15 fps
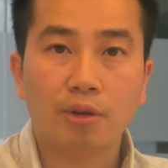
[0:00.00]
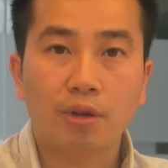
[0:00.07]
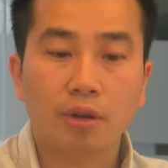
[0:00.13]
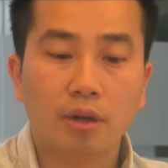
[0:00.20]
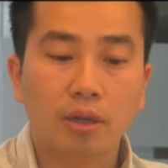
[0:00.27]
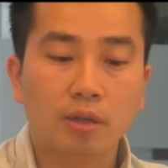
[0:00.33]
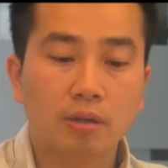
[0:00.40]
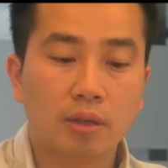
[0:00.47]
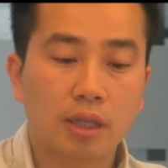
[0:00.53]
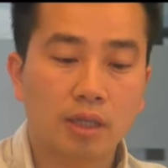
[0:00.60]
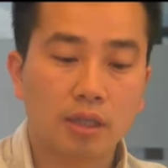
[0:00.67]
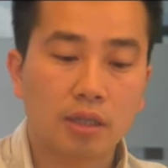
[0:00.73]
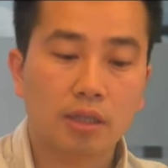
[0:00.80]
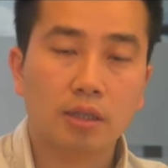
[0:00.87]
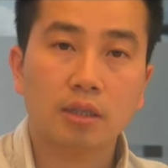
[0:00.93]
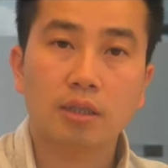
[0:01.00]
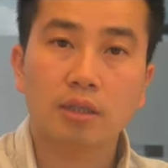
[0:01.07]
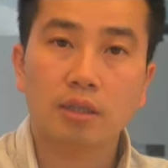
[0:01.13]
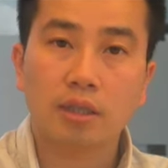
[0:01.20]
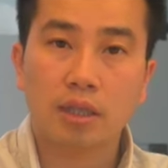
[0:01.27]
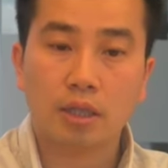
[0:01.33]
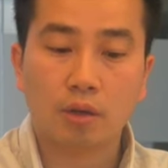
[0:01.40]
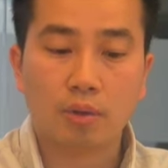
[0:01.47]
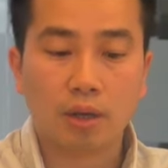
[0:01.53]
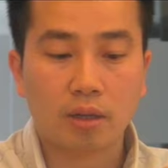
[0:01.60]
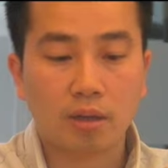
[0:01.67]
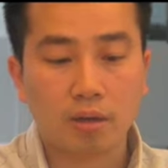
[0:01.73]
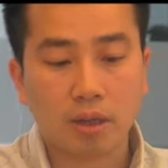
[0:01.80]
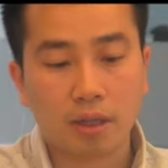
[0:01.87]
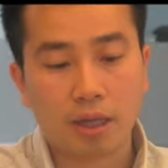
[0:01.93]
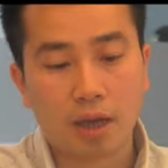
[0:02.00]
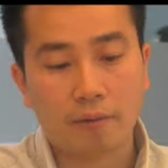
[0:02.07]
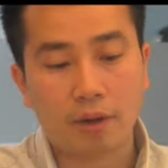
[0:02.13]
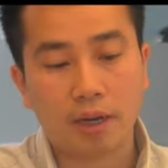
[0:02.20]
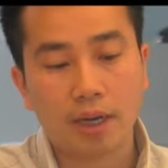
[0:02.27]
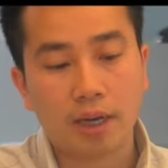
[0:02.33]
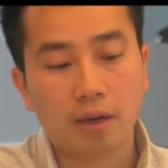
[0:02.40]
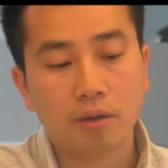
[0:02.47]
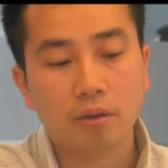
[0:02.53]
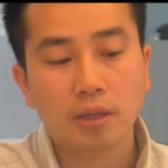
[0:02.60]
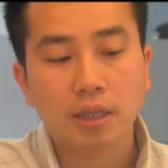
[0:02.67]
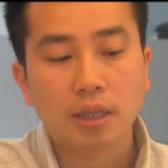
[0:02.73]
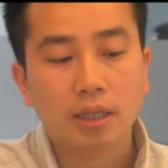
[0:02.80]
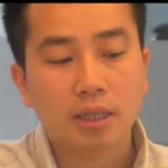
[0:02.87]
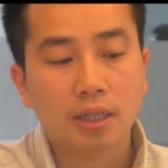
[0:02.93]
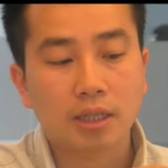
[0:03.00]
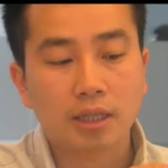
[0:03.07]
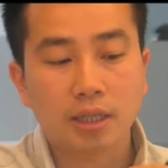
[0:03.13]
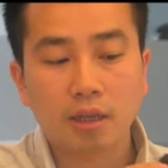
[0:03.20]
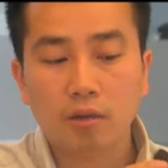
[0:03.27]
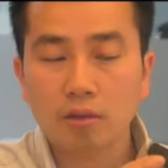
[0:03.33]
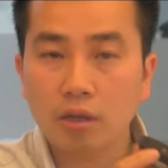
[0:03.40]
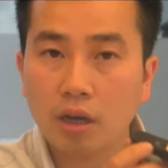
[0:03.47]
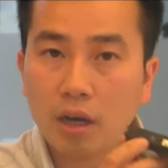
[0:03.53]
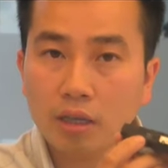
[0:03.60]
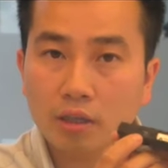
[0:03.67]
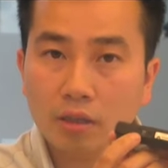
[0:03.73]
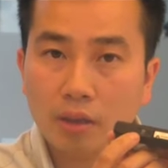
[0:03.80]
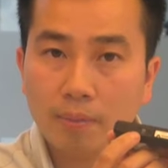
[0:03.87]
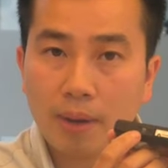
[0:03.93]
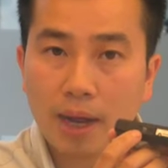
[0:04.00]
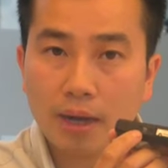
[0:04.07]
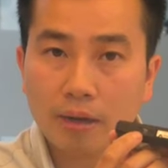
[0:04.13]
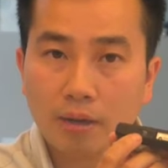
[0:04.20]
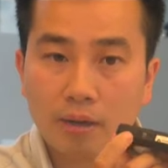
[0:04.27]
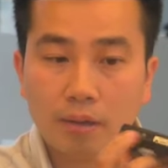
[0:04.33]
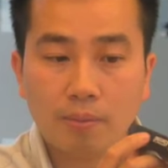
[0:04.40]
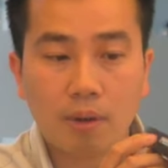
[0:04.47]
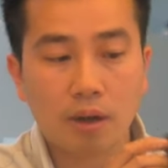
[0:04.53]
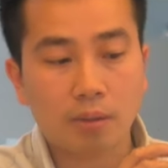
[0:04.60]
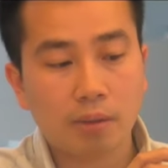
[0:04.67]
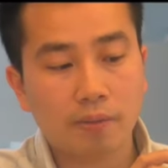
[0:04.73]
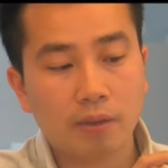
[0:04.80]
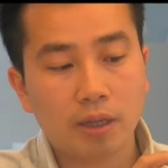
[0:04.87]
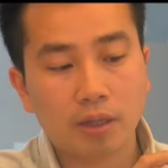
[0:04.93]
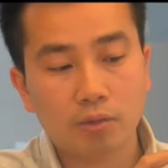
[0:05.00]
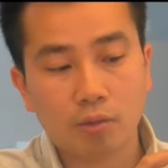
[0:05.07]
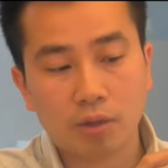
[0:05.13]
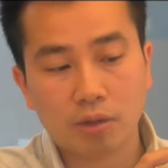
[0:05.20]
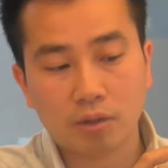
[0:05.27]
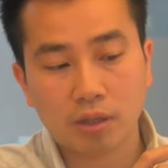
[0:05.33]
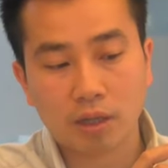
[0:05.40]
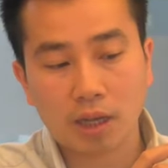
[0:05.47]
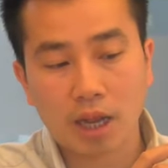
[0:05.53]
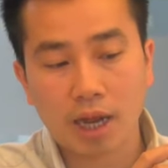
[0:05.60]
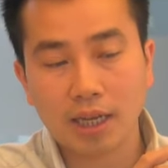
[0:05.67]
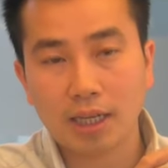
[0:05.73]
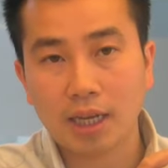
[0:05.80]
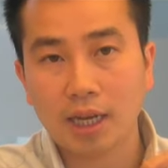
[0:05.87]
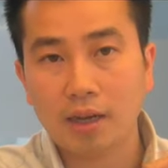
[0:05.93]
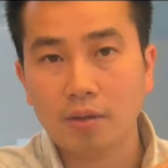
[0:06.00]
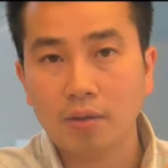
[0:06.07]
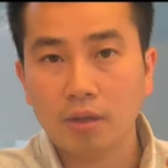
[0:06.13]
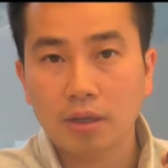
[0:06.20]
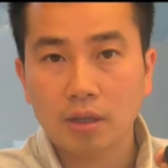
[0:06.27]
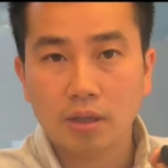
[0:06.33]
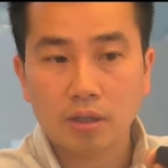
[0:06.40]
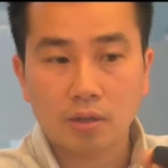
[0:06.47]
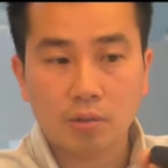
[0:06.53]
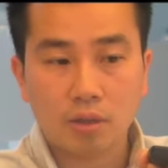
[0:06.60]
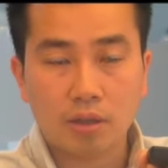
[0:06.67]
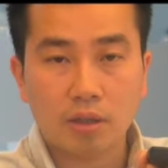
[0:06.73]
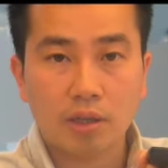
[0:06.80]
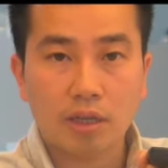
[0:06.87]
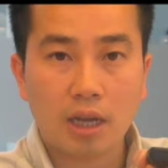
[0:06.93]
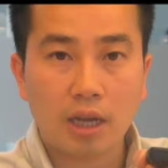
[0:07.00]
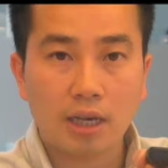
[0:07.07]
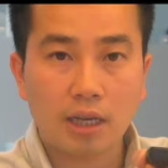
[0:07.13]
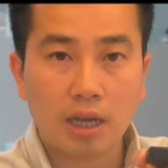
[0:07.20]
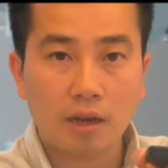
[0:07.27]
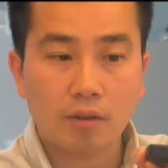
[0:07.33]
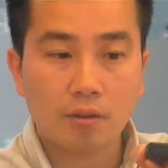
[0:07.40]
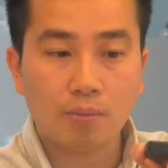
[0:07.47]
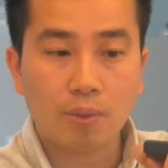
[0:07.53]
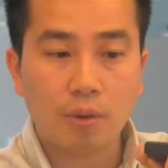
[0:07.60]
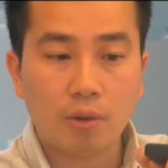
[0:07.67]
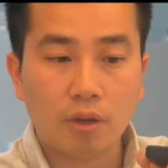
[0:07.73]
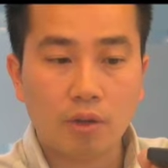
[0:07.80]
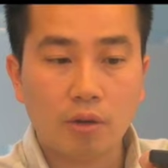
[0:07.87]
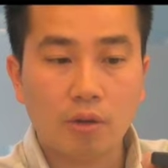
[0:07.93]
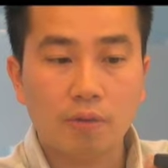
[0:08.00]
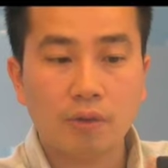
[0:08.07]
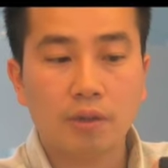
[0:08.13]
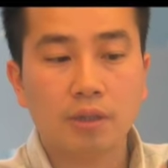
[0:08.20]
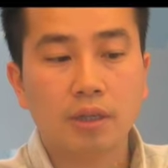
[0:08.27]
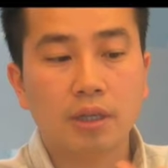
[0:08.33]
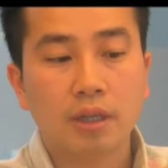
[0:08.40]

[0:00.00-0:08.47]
card. So let's take a quick look at that right now. There's a little notch on the back, on the bottom of this, where you slide down. So when you slide it down, you pull it over,